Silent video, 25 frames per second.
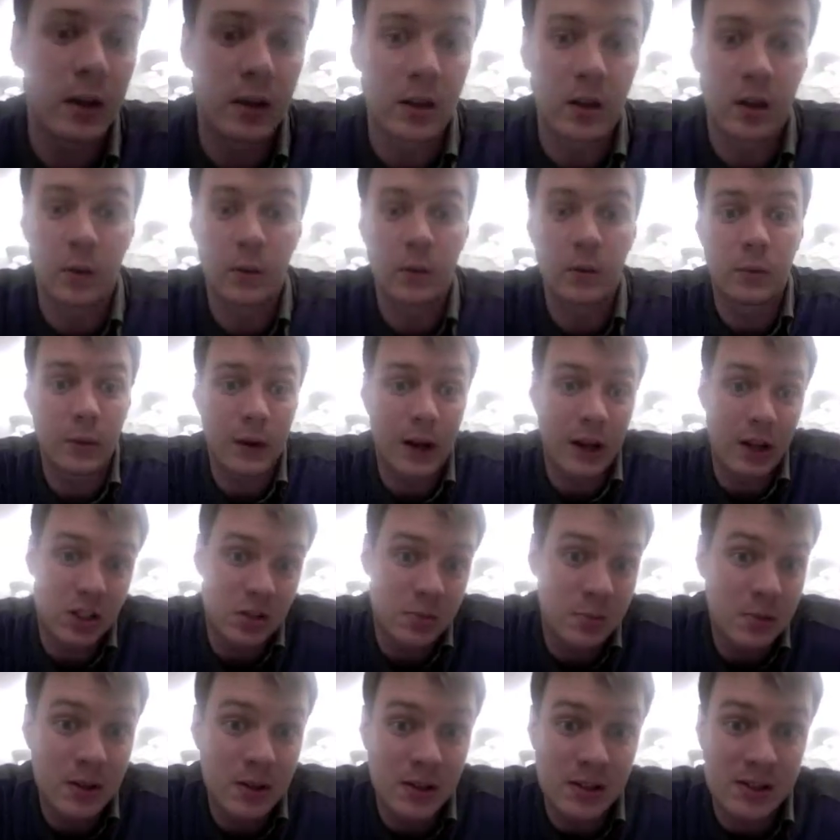And, you know, if it had
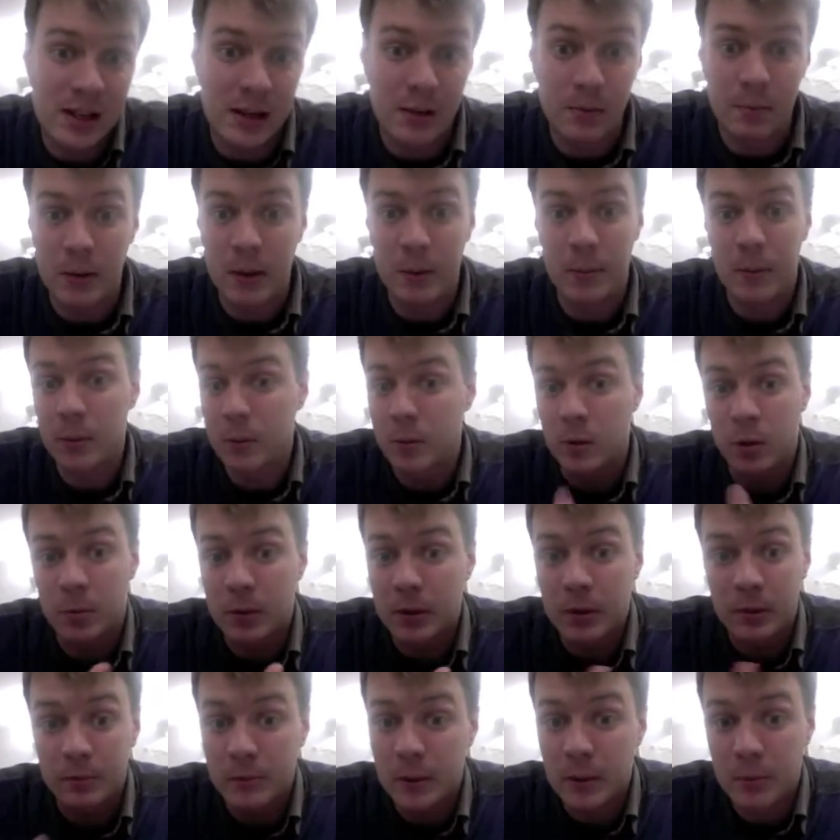actually been disabled people, it would have
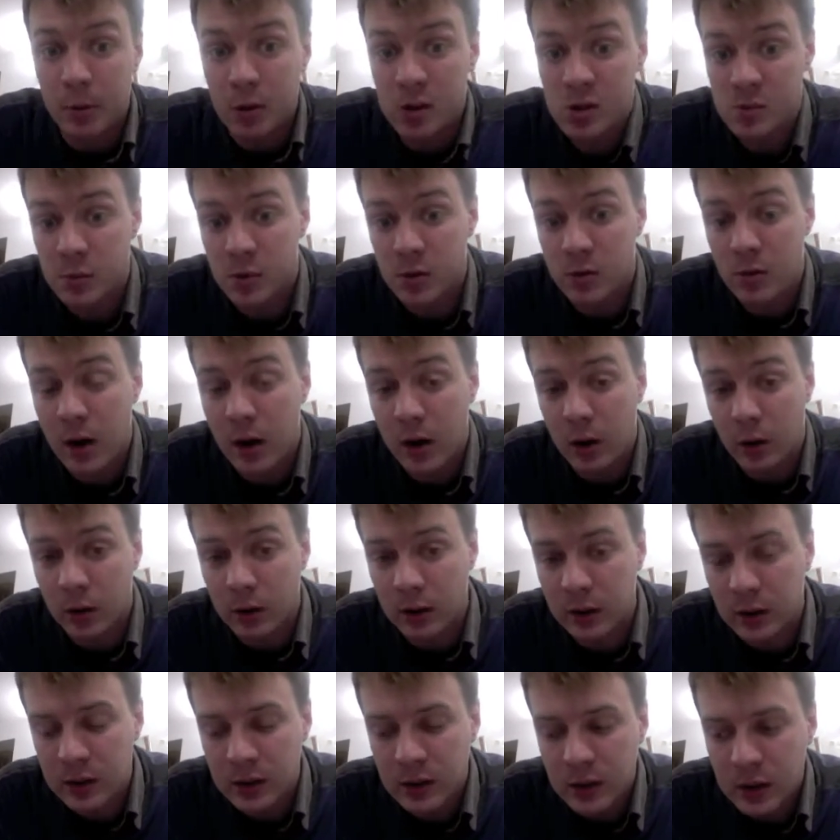been impossible to ride
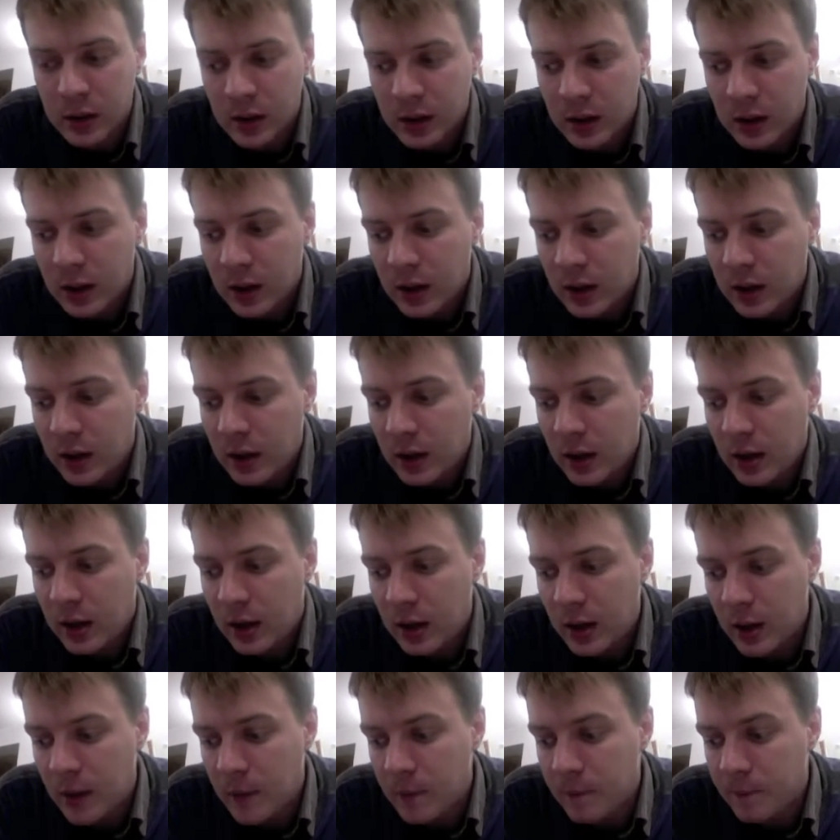on.
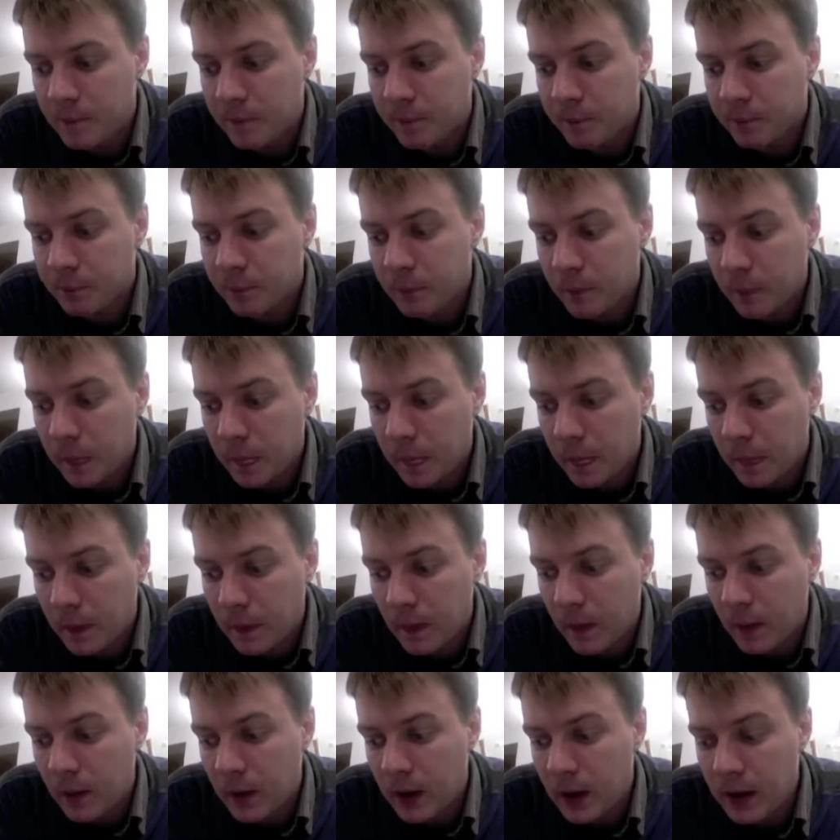In
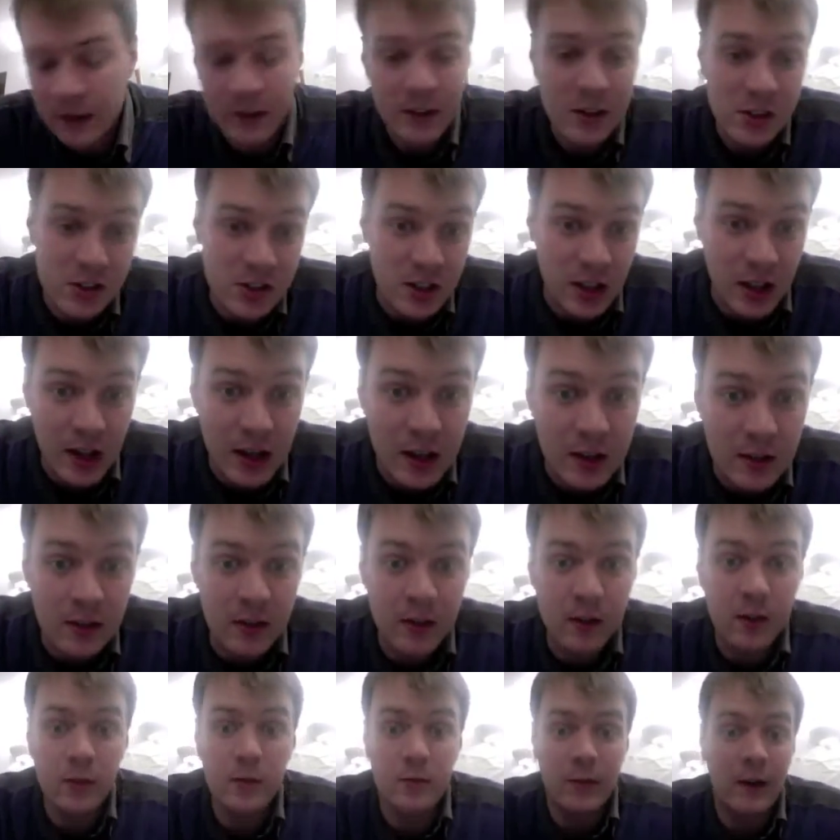addition to
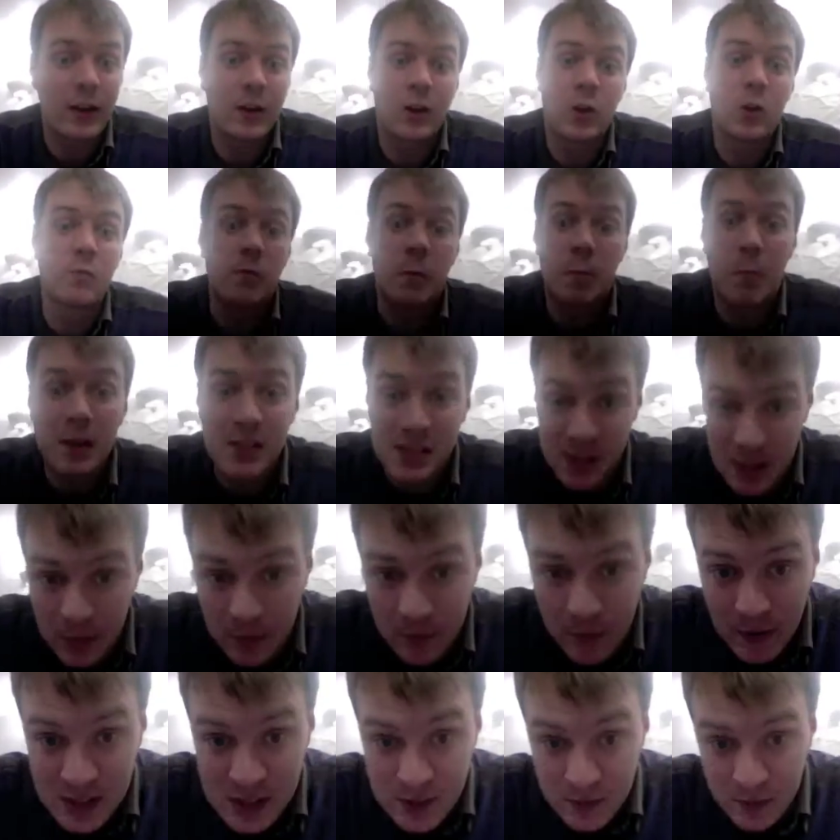that, the Vancouver
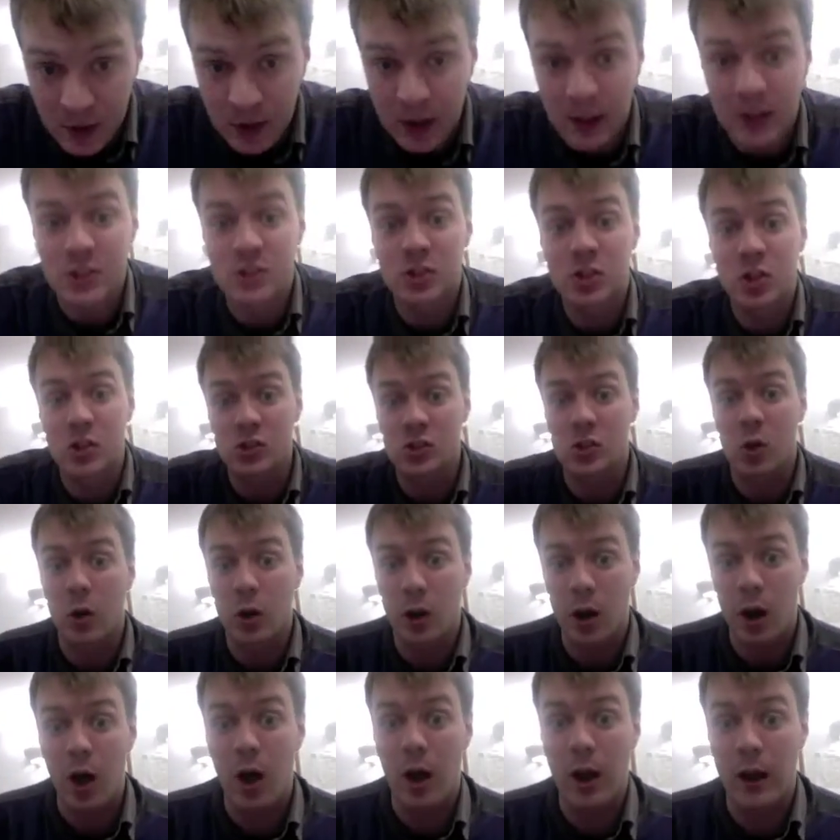Busking Festival has just
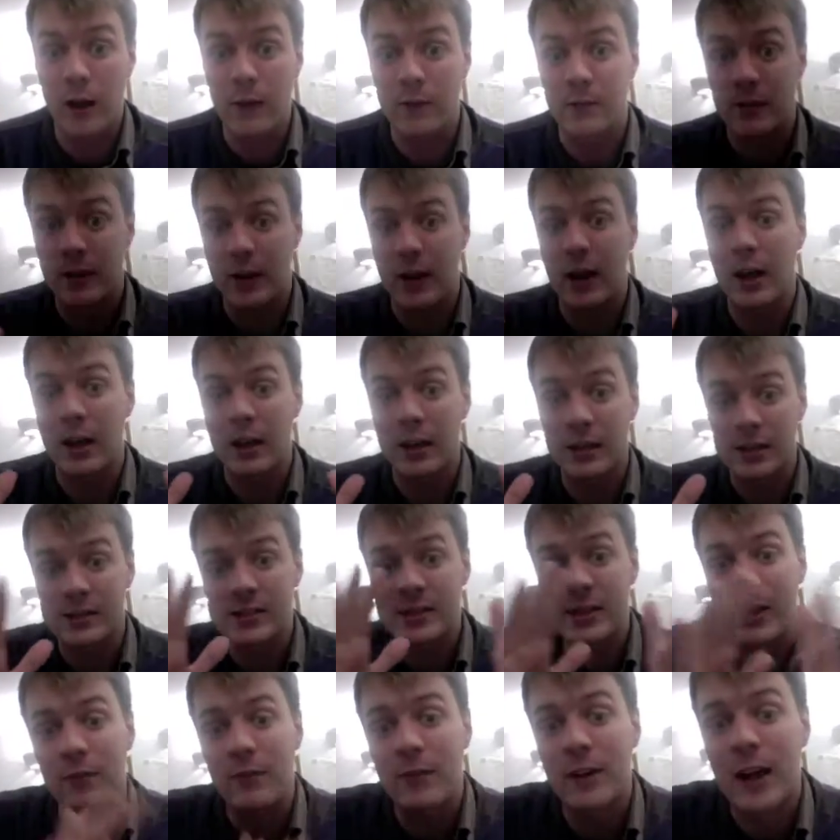gone live today.
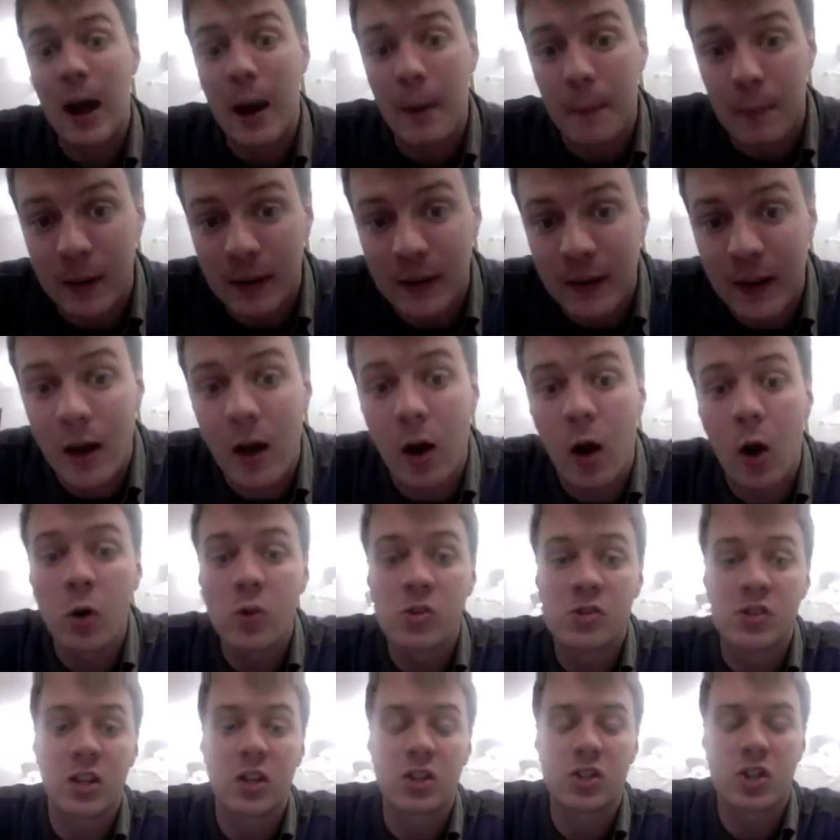It's definitely happening. They are
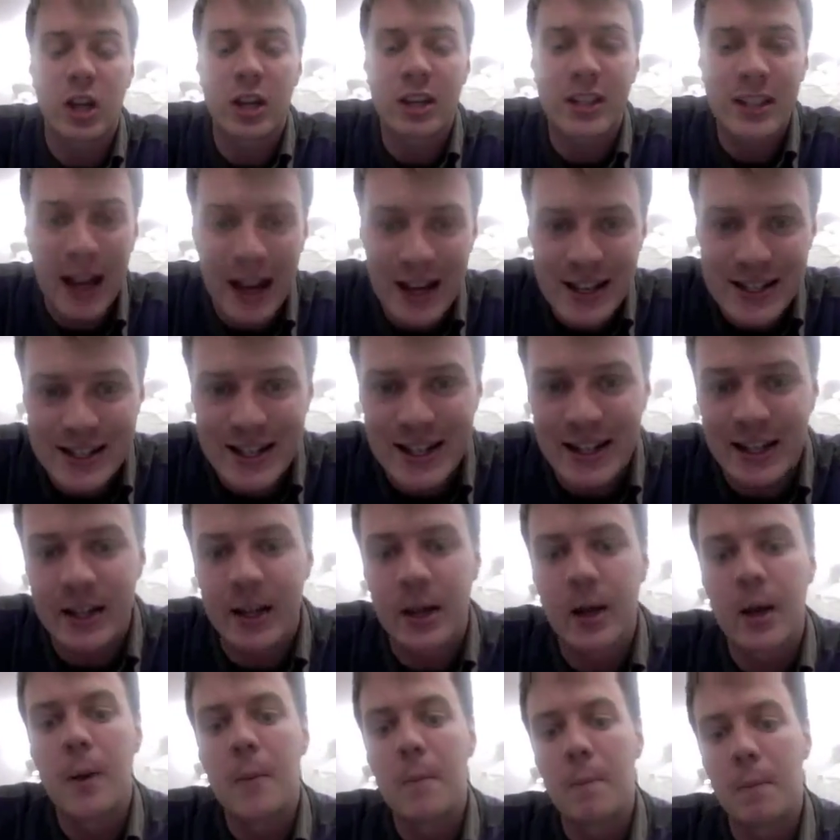hosting a
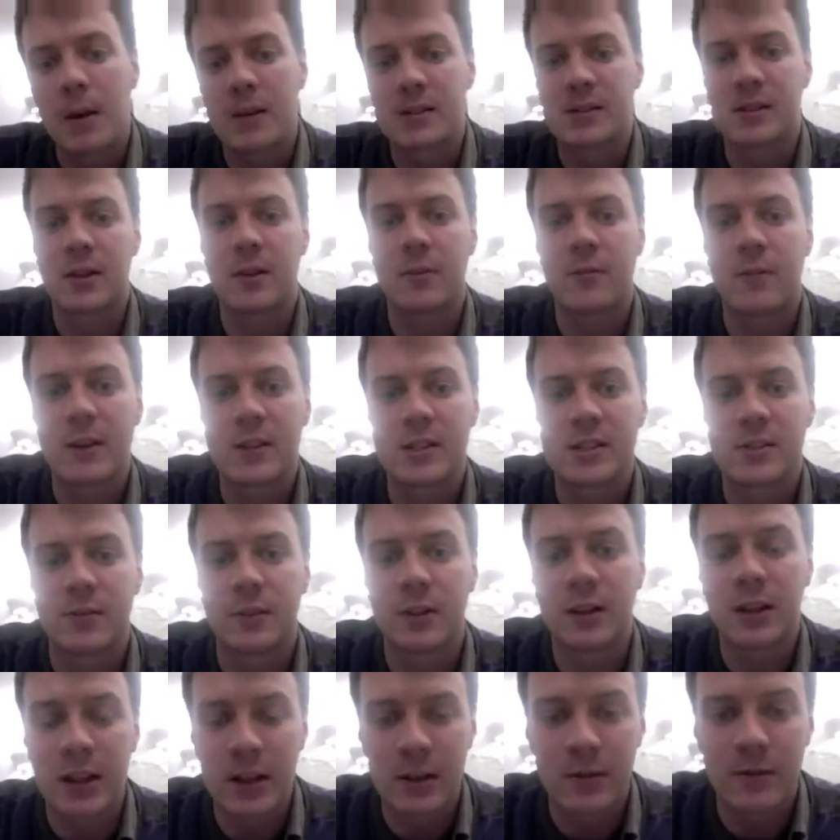gigantic busking
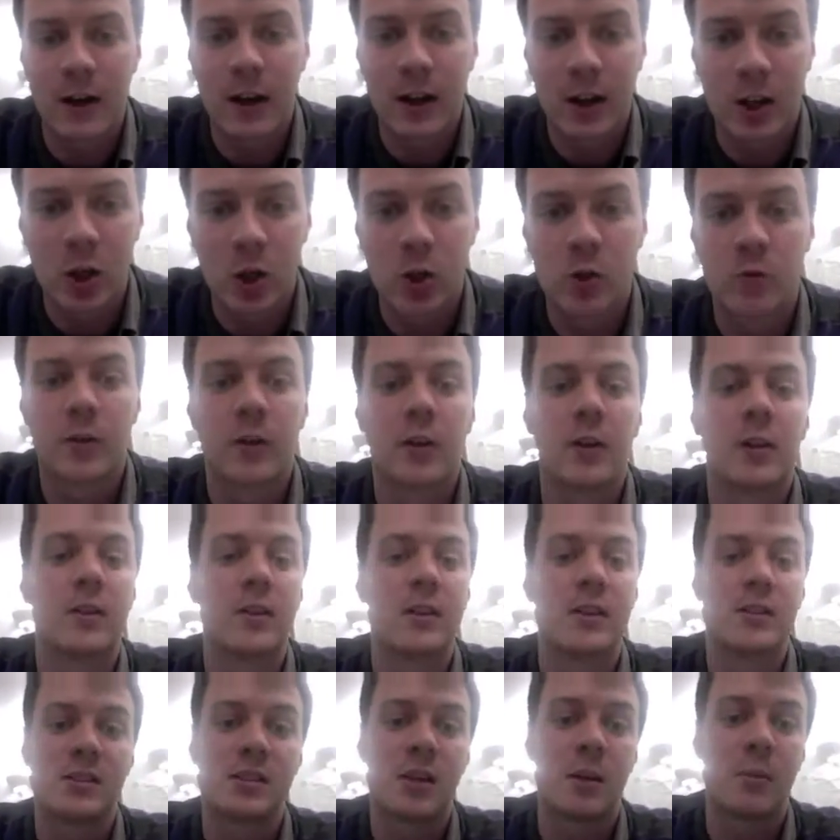festival in Vancouver
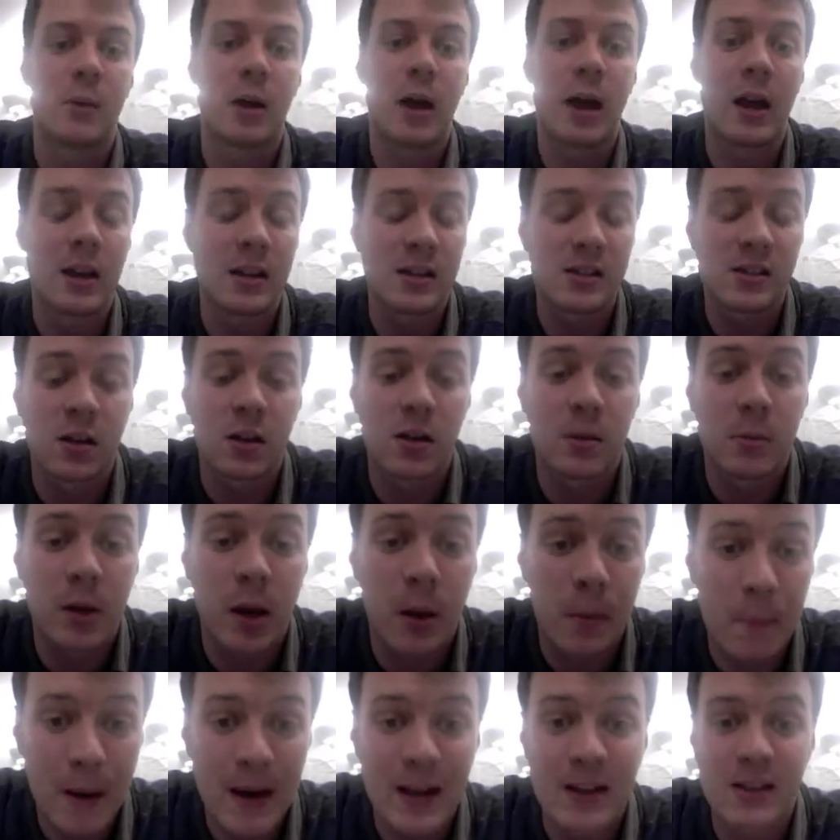this summer, and it's going to
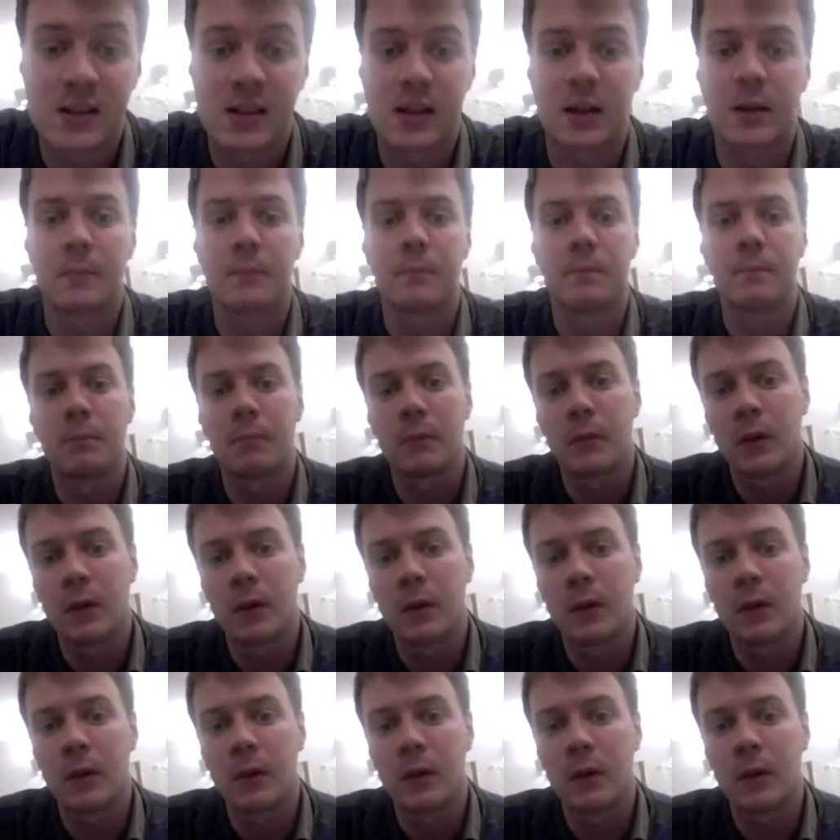be amazing.